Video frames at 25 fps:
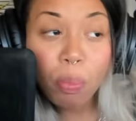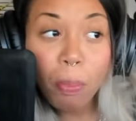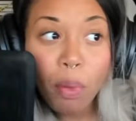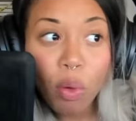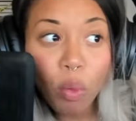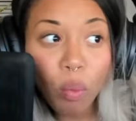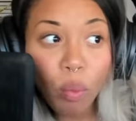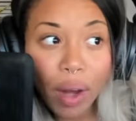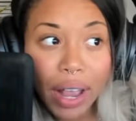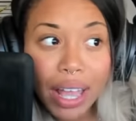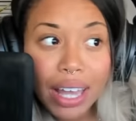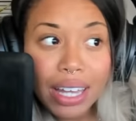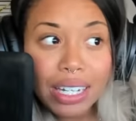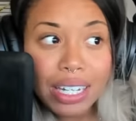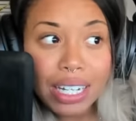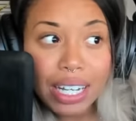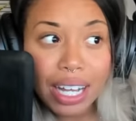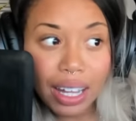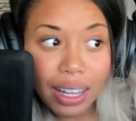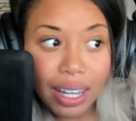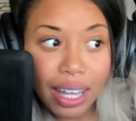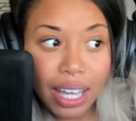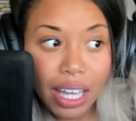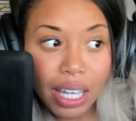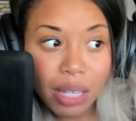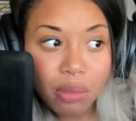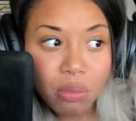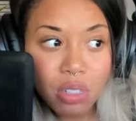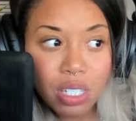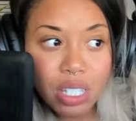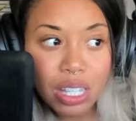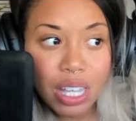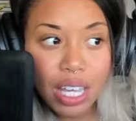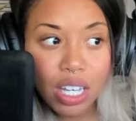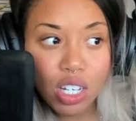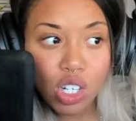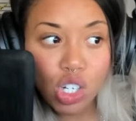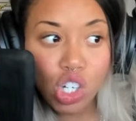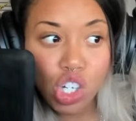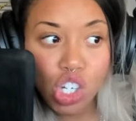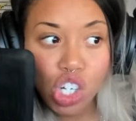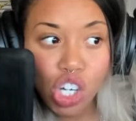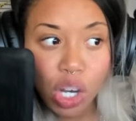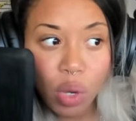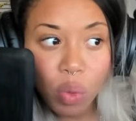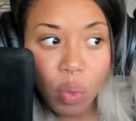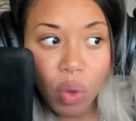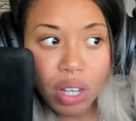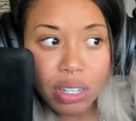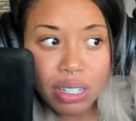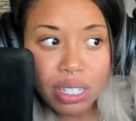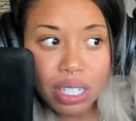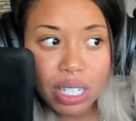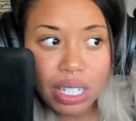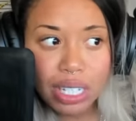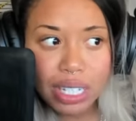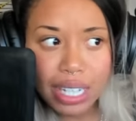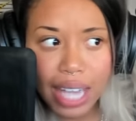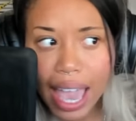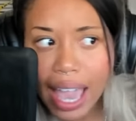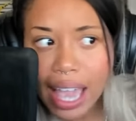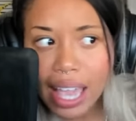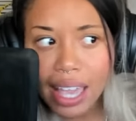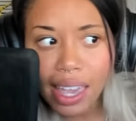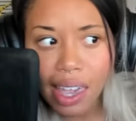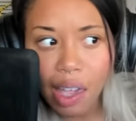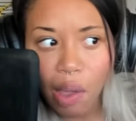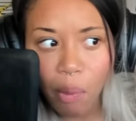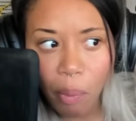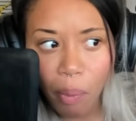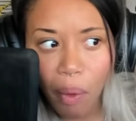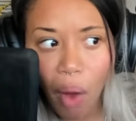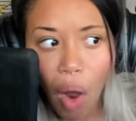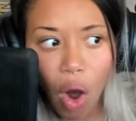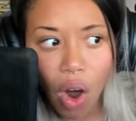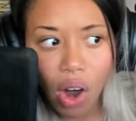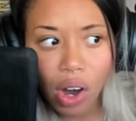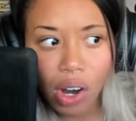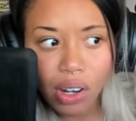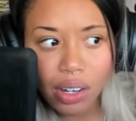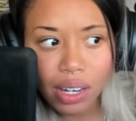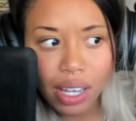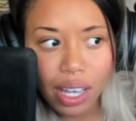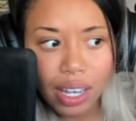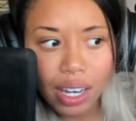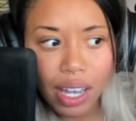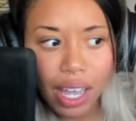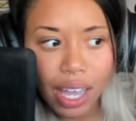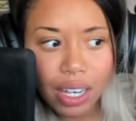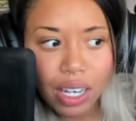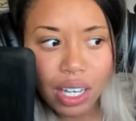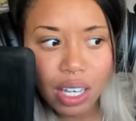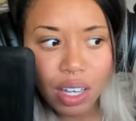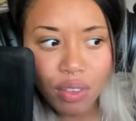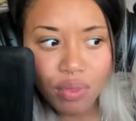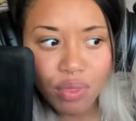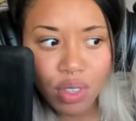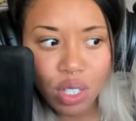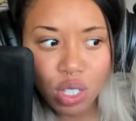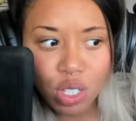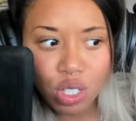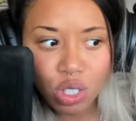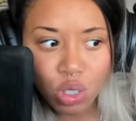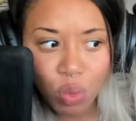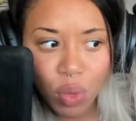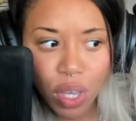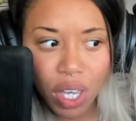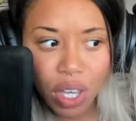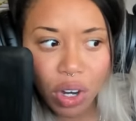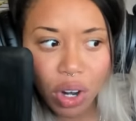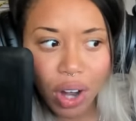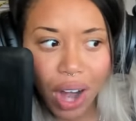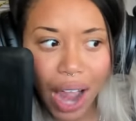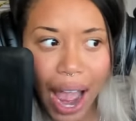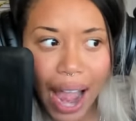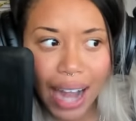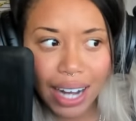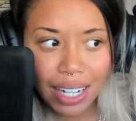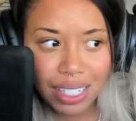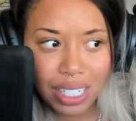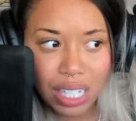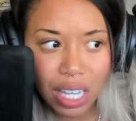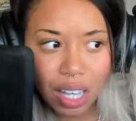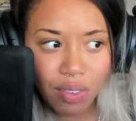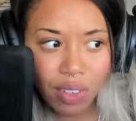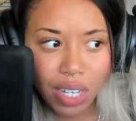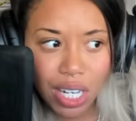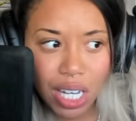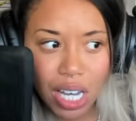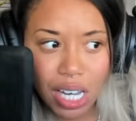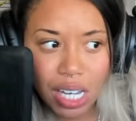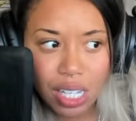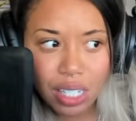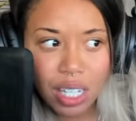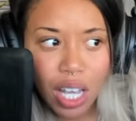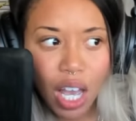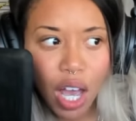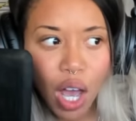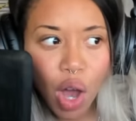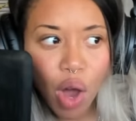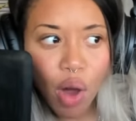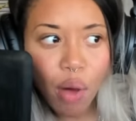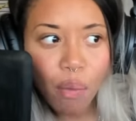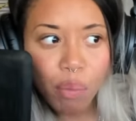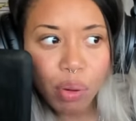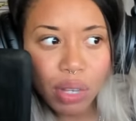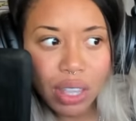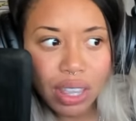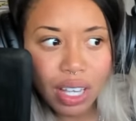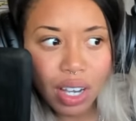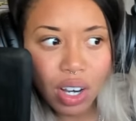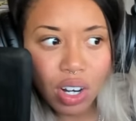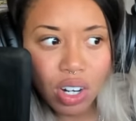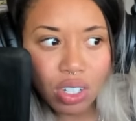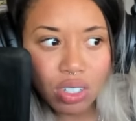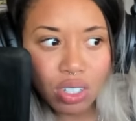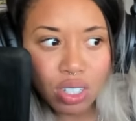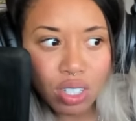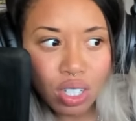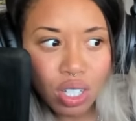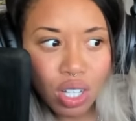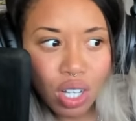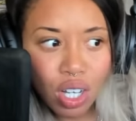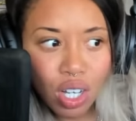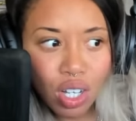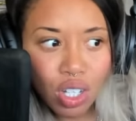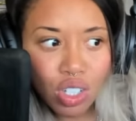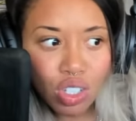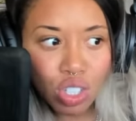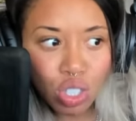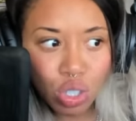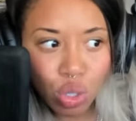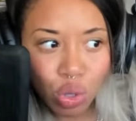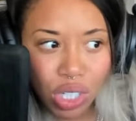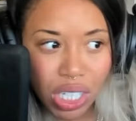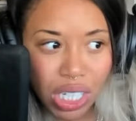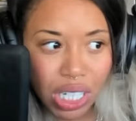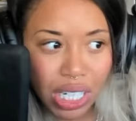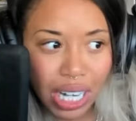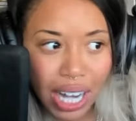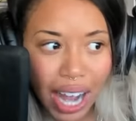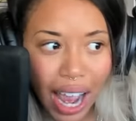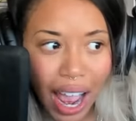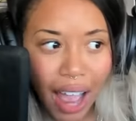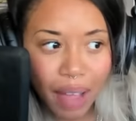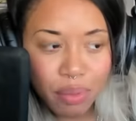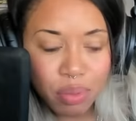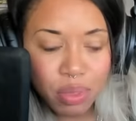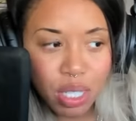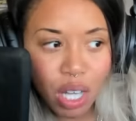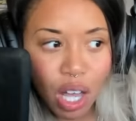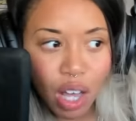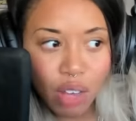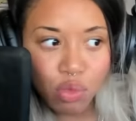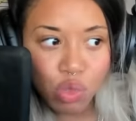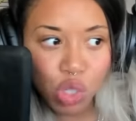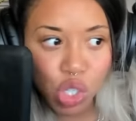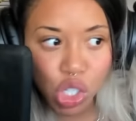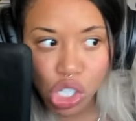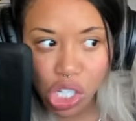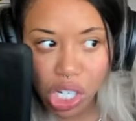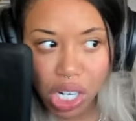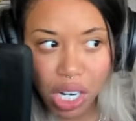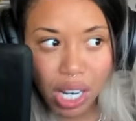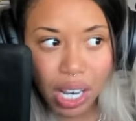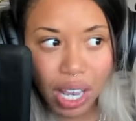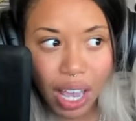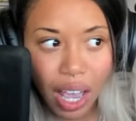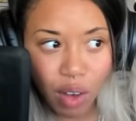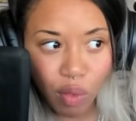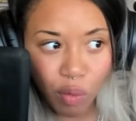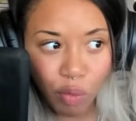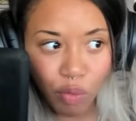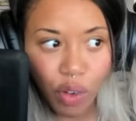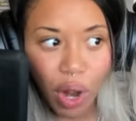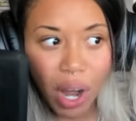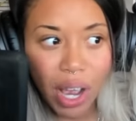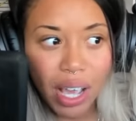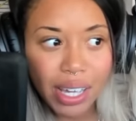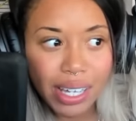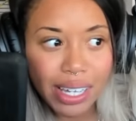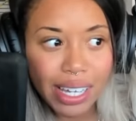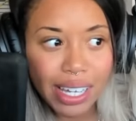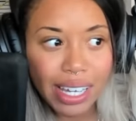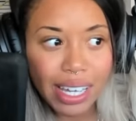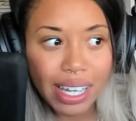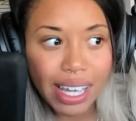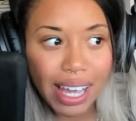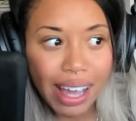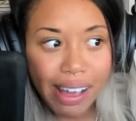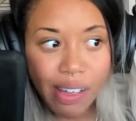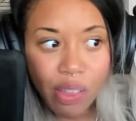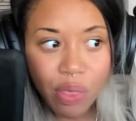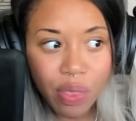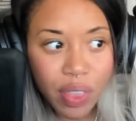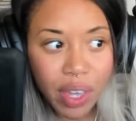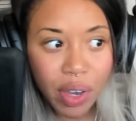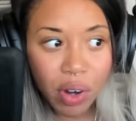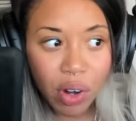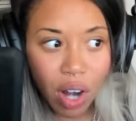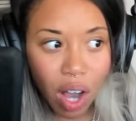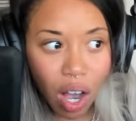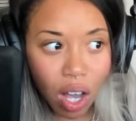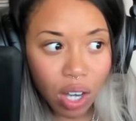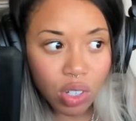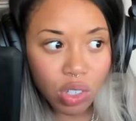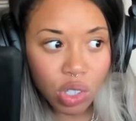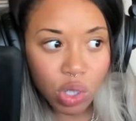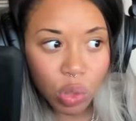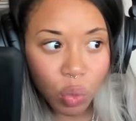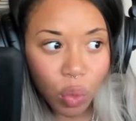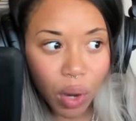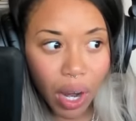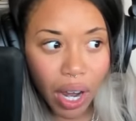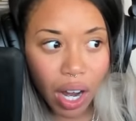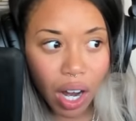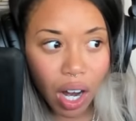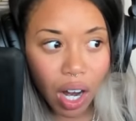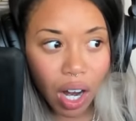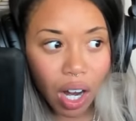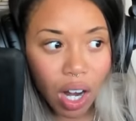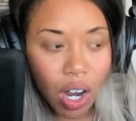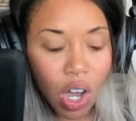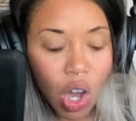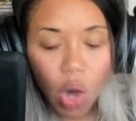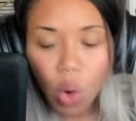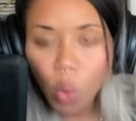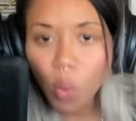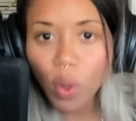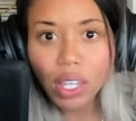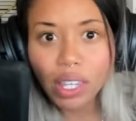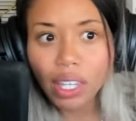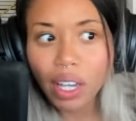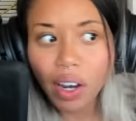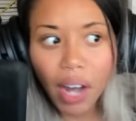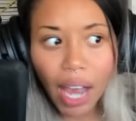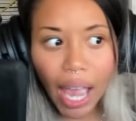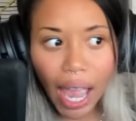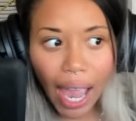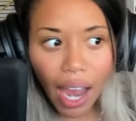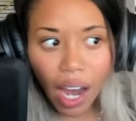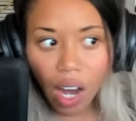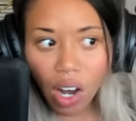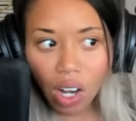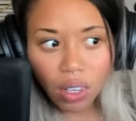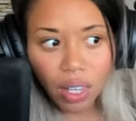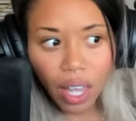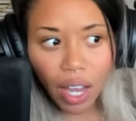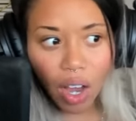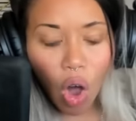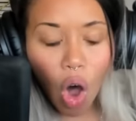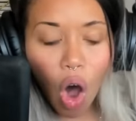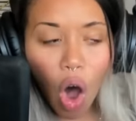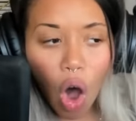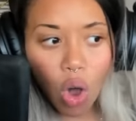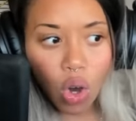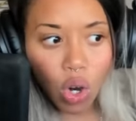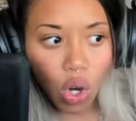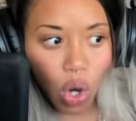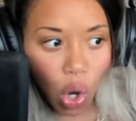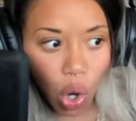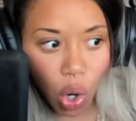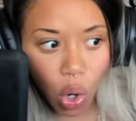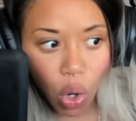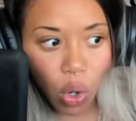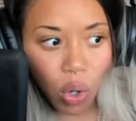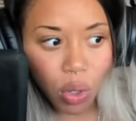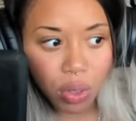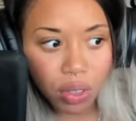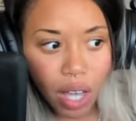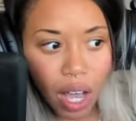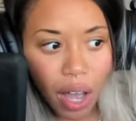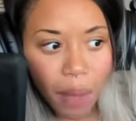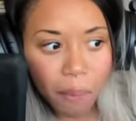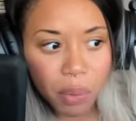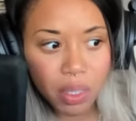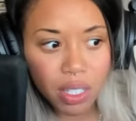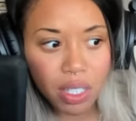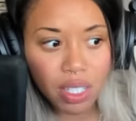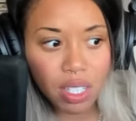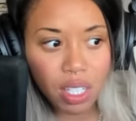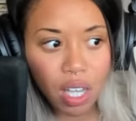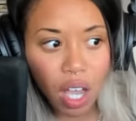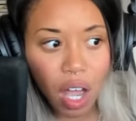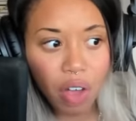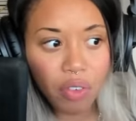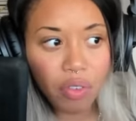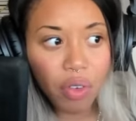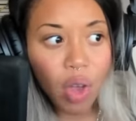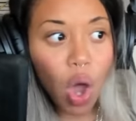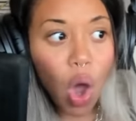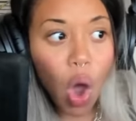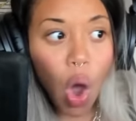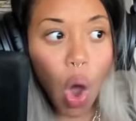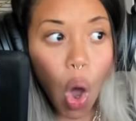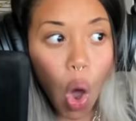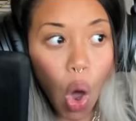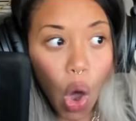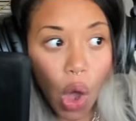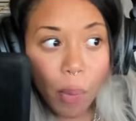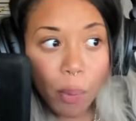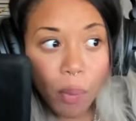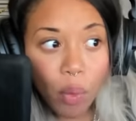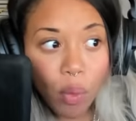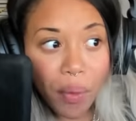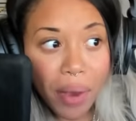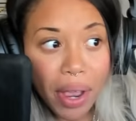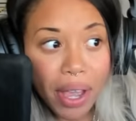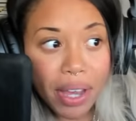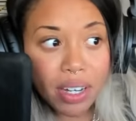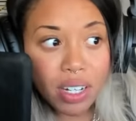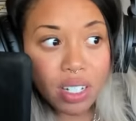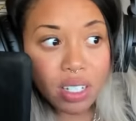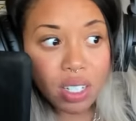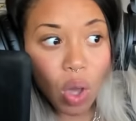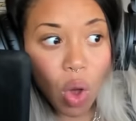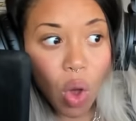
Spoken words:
Miranda claims that she wasn't taking part in any of the swinger activities, but there's screen caps of she and Frankie in their underwear with their hair like all curled up and stuff on Miranda's